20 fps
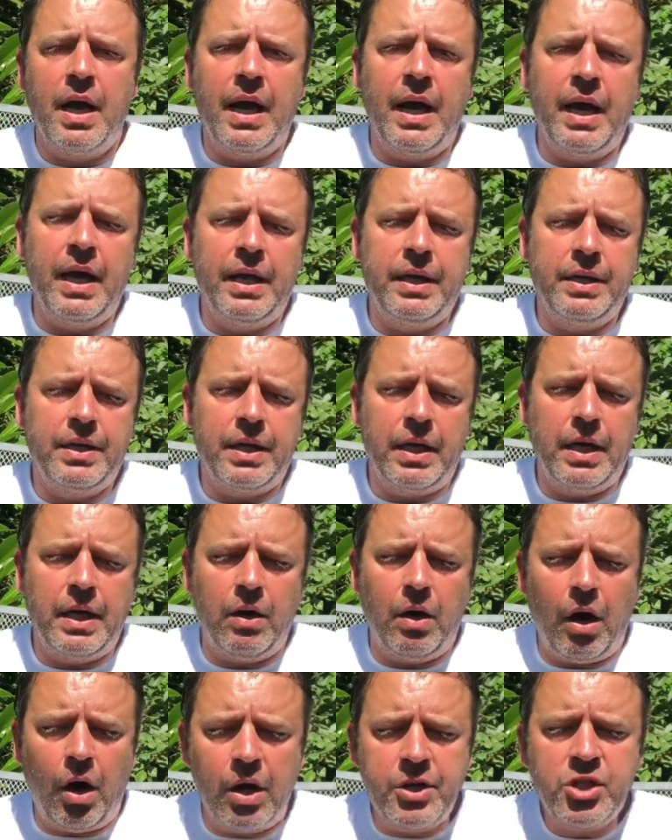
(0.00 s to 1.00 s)
And
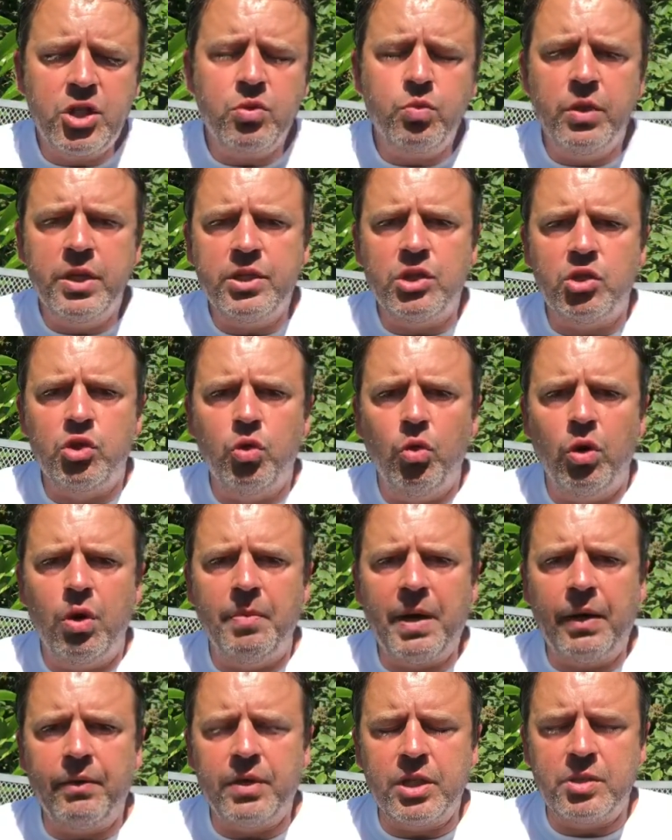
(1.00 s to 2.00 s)
I just wanted to talk
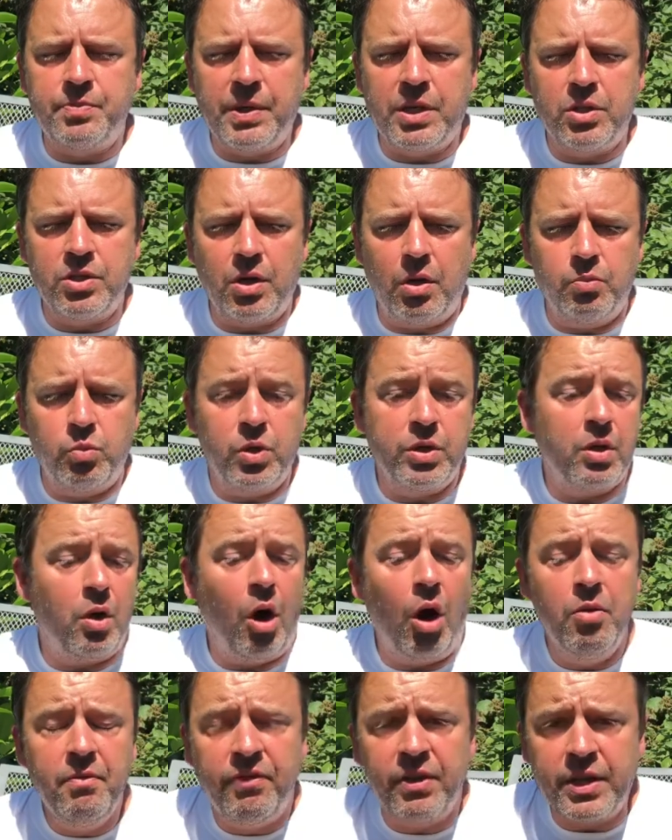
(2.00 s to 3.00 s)
about this because I would
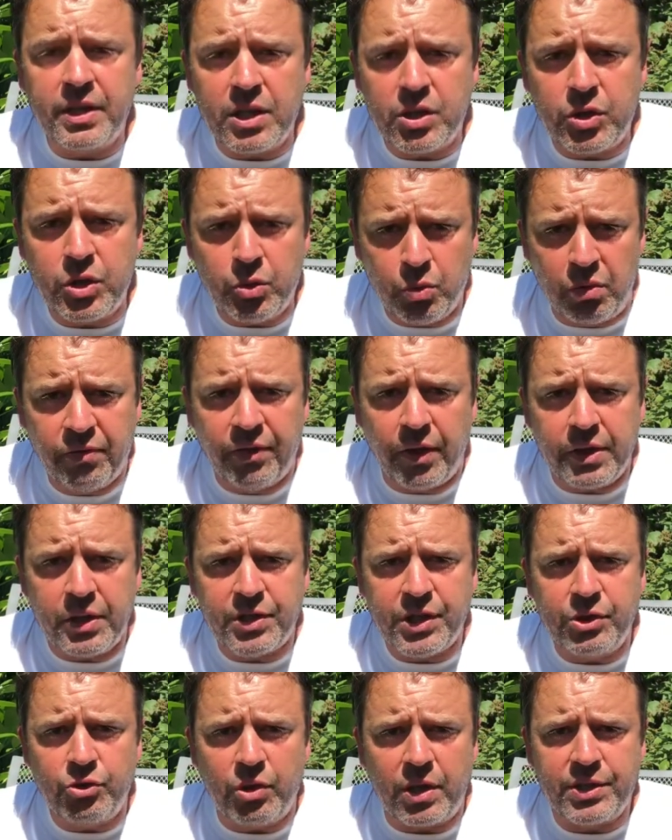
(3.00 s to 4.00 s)
hopefully this you will find
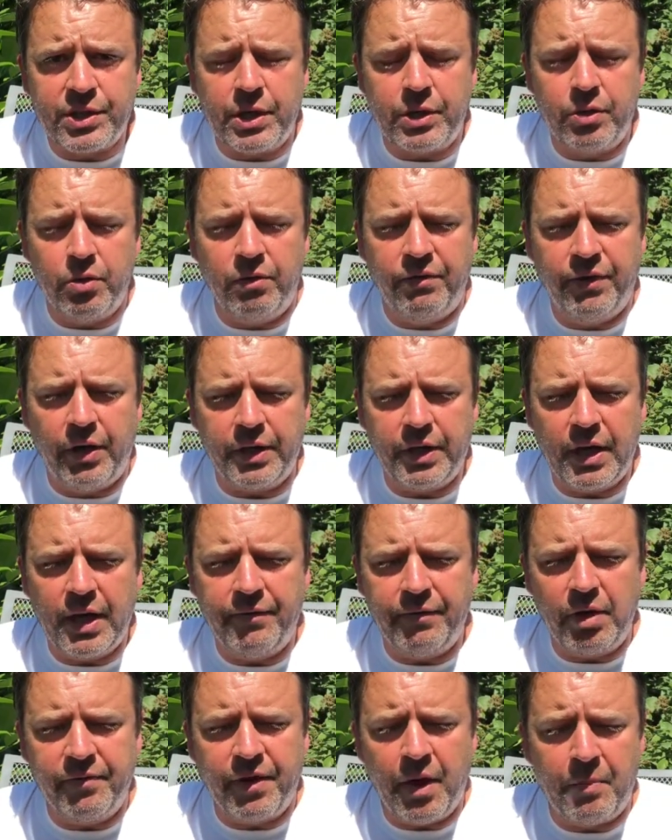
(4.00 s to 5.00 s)
this interesting. You will find a
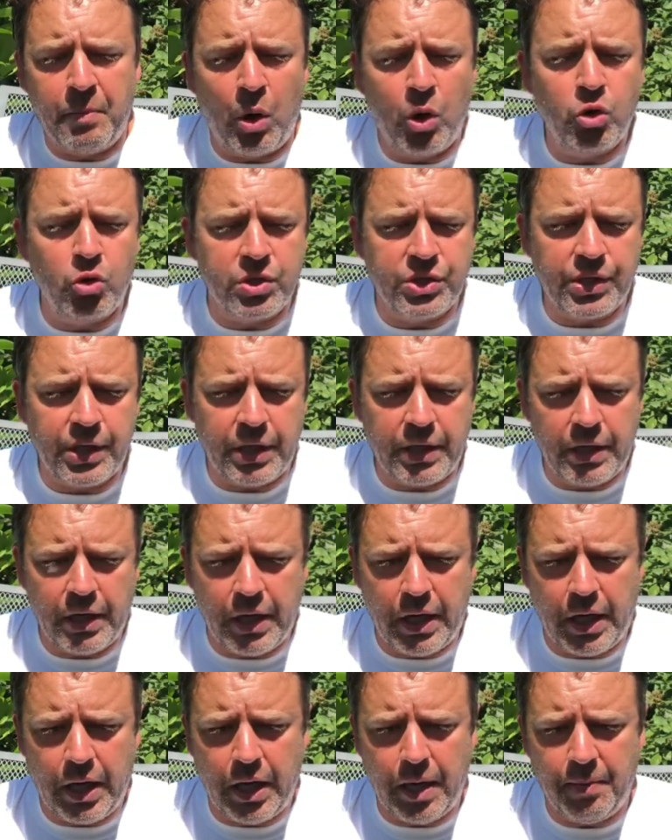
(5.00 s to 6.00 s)
level of hypocrisy
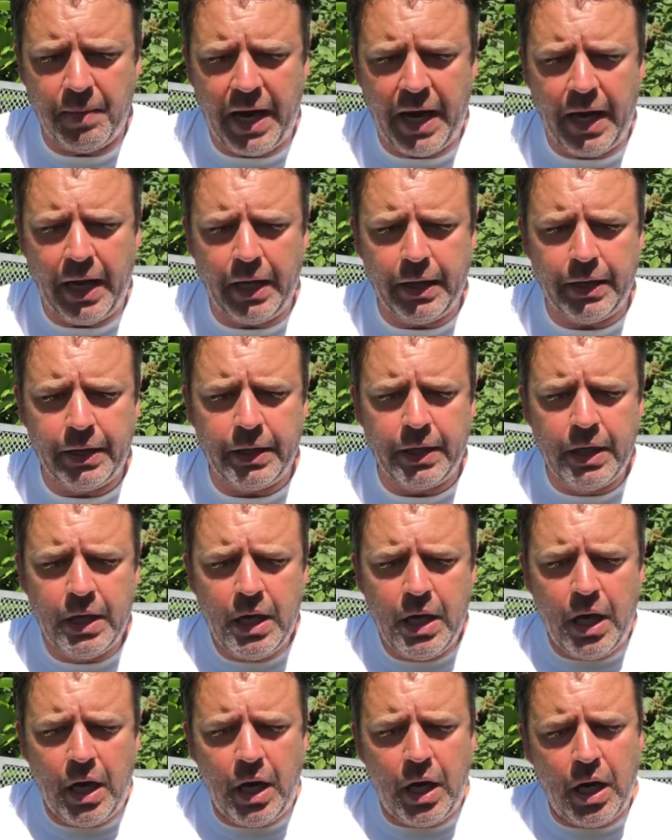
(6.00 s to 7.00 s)
and
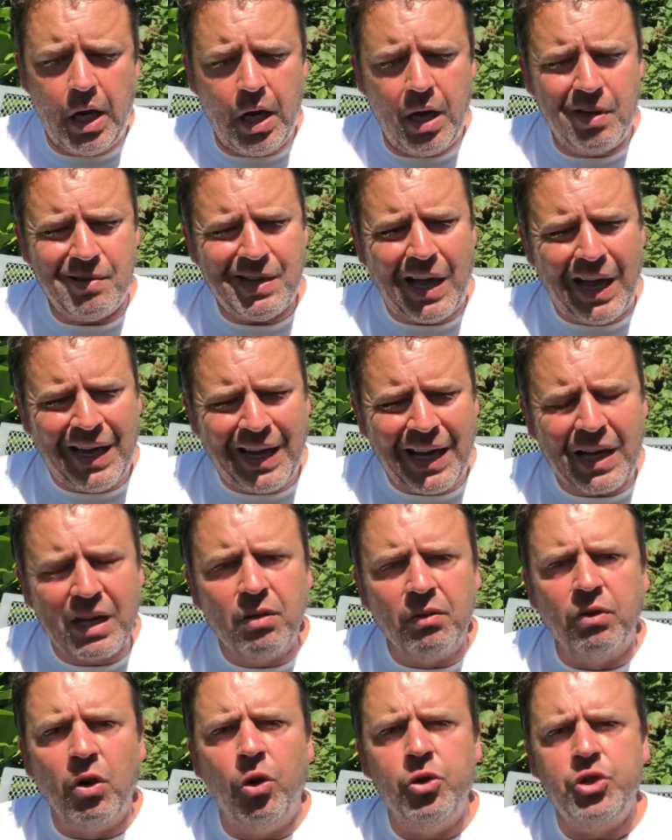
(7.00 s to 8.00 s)
a
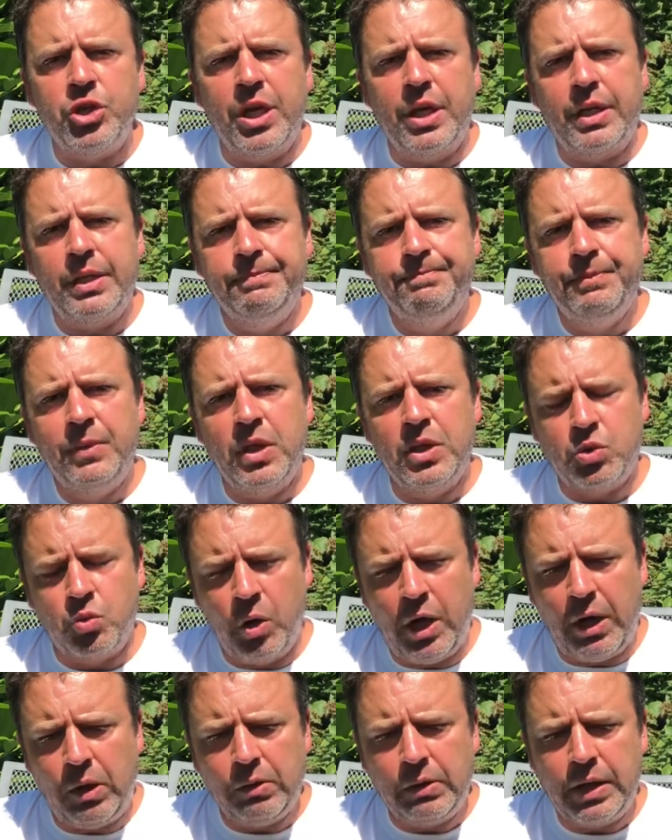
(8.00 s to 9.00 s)
lack of logic as
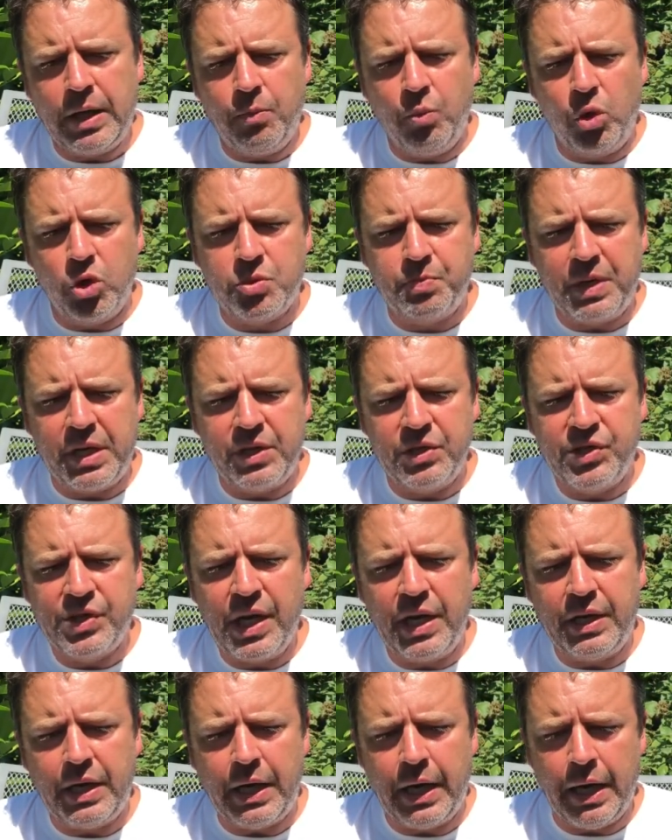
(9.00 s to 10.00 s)
well in what's being
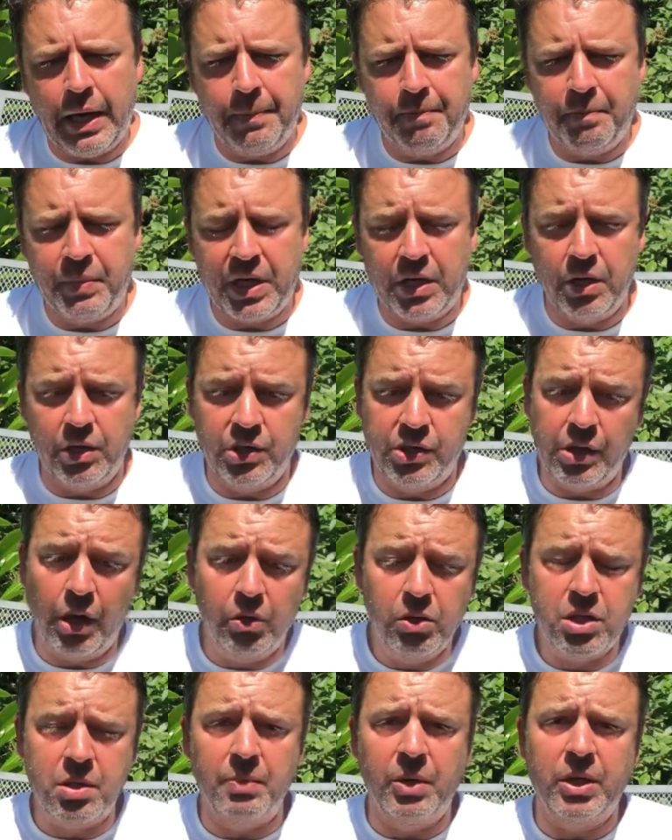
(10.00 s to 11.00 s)
said here, because
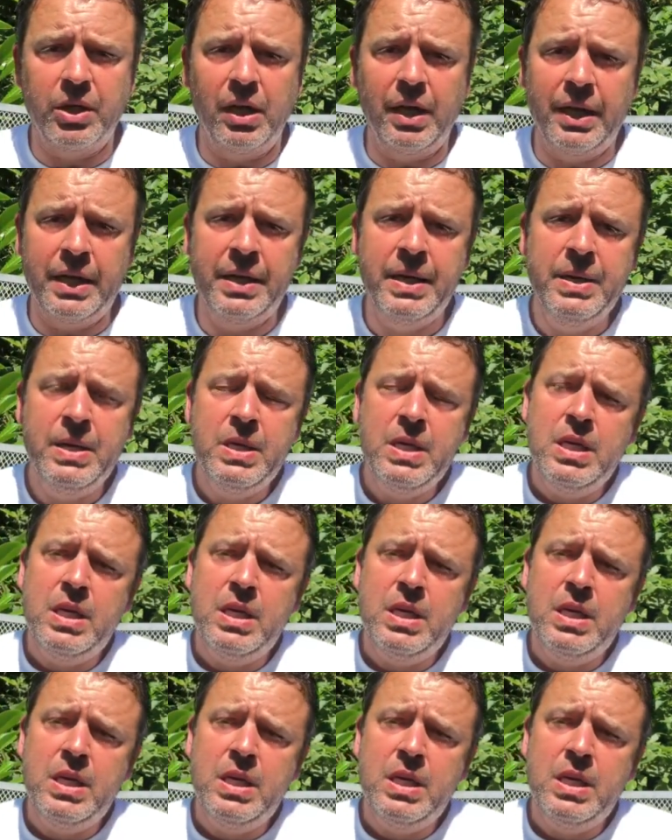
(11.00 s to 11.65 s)
ultimately,